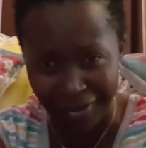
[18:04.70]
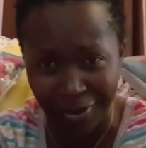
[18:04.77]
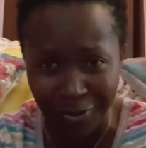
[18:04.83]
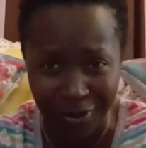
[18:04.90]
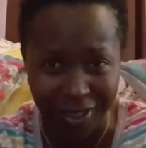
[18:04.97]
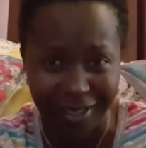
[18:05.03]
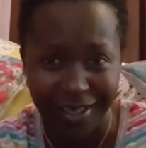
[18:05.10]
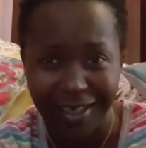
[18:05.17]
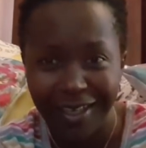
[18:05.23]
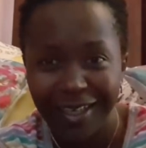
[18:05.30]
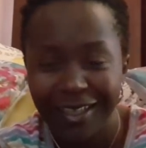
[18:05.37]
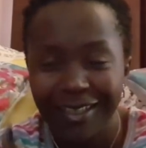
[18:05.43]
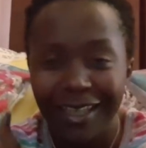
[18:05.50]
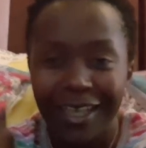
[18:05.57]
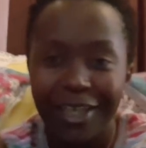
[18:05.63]
other week
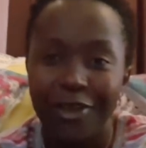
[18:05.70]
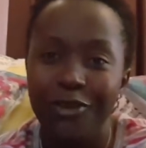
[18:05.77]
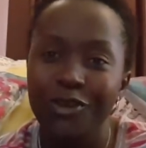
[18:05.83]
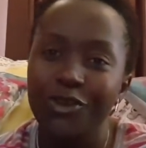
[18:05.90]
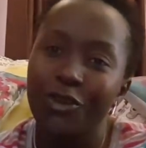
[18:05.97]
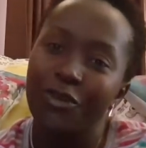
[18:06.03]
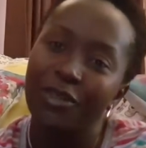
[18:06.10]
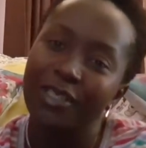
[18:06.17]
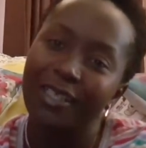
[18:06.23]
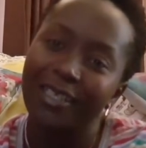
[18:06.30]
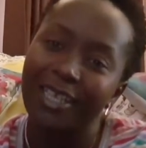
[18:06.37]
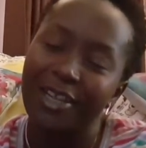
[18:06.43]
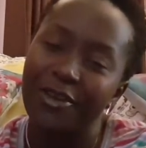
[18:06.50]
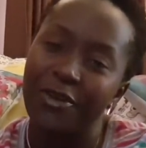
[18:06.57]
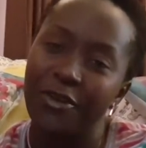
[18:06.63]
telling you stories that
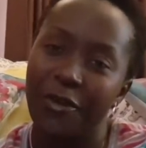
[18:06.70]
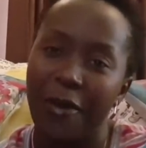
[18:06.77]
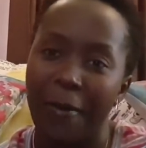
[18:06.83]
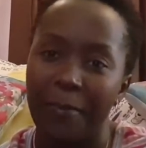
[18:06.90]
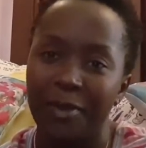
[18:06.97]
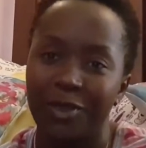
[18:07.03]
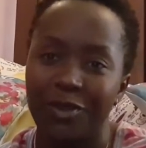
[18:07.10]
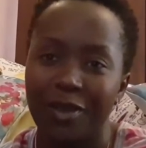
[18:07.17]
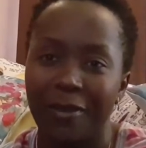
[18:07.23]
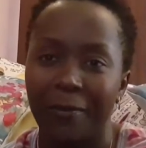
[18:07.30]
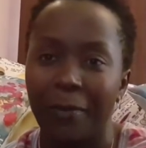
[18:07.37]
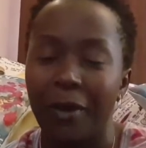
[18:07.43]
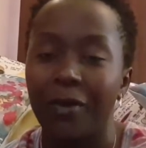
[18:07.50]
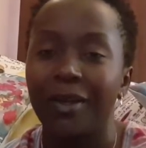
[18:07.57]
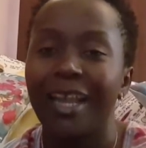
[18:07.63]
I know you're happy to hear
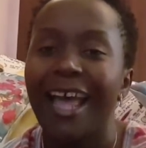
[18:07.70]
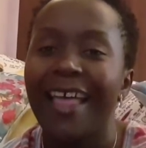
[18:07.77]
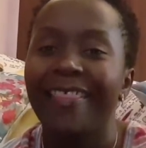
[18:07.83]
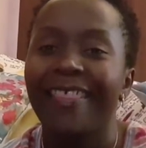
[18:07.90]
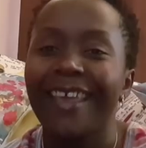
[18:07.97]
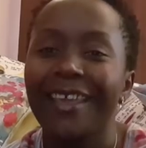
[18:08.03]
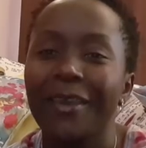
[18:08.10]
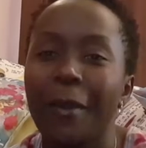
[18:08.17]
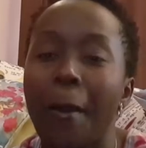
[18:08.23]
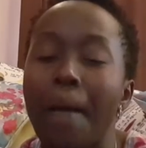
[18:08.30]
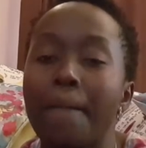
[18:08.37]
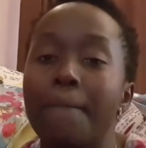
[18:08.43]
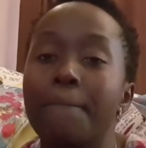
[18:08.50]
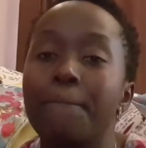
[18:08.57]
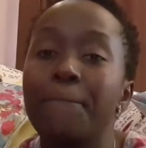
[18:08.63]
about. Thank you.
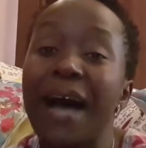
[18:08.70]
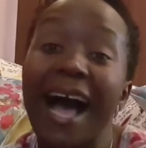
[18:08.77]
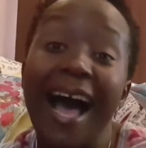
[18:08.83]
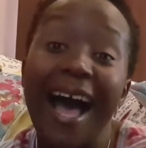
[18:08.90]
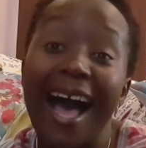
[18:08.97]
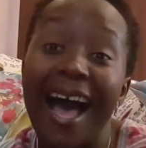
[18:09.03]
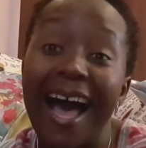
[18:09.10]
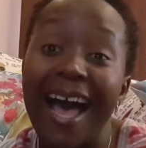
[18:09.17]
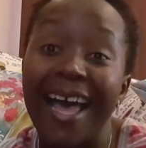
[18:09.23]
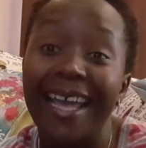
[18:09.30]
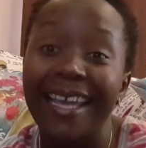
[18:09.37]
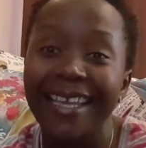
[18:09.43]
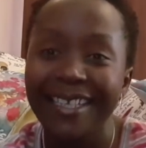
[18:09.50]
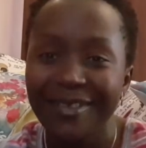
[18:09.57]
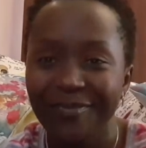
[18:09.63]

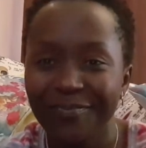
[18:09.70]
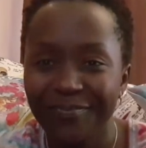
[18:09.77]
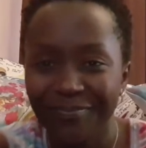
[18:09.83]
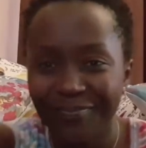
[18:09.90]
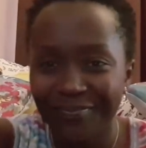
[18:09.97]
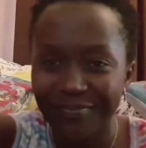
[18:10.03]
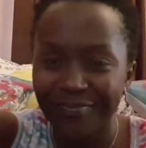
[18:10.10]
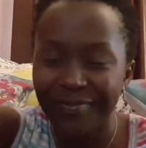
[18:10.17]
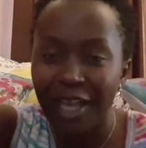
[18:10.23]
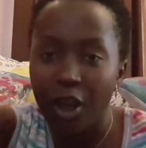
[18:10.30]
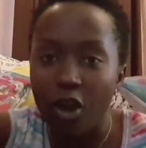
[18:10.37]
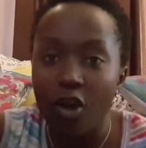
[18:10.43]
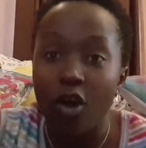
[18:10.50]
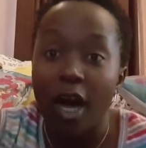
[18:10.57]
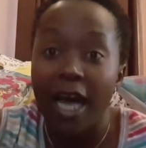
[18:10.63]
Bye.
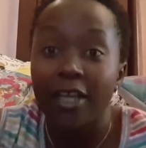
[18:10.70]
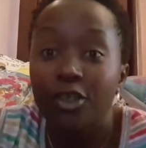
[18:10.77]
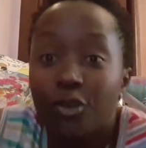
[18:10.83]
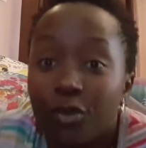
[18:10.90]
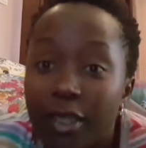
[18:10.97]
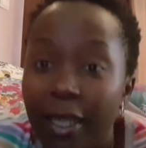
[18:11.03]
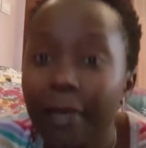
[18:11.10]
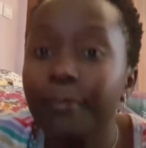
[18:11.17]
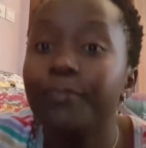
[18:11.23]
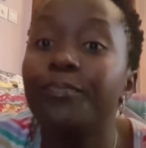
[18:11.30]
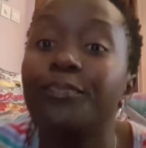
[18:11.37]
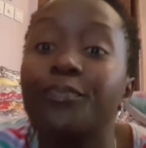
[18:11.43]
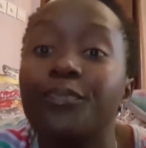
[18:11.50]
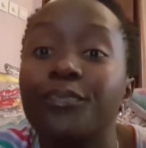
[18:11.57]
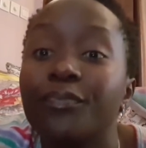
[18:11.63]
Oh, and today,
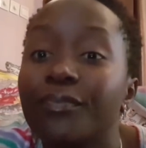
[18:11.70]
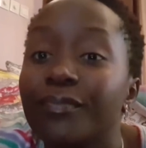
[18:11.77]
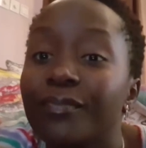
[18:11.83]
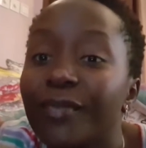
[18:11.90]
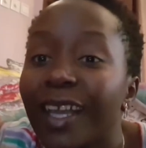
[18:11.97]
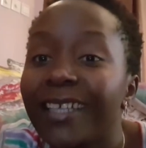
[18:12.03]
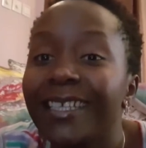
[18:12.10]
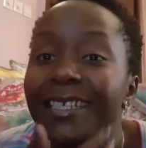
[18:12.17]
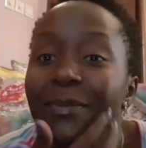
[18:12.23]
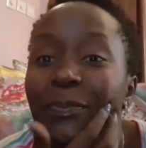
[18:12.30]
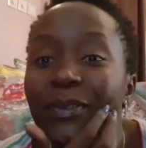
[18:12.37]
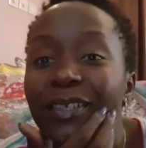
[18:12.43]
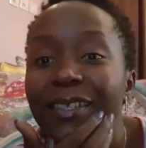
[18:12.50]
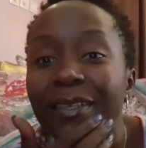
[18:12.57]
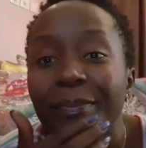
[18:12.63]
I just
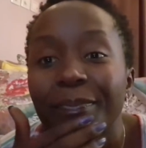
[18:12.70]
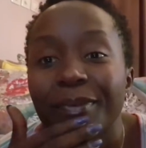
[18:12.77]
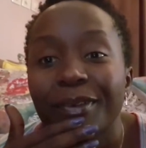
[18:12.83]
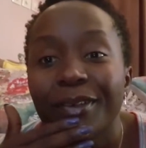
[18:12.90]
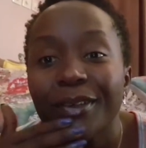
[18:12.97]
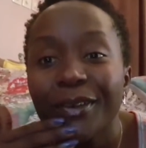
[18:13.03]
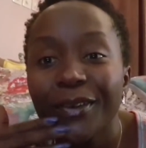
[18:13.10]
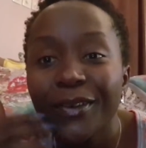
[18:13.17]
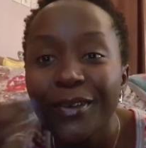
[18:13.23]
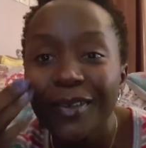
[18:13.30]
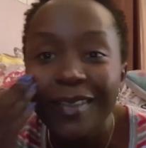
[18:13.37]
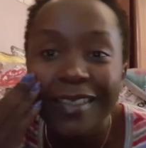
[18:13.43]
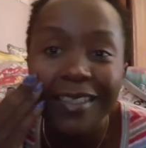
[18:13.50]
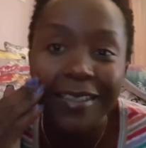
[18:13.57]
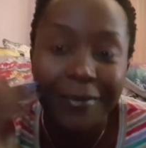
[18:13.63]
put lip gloss,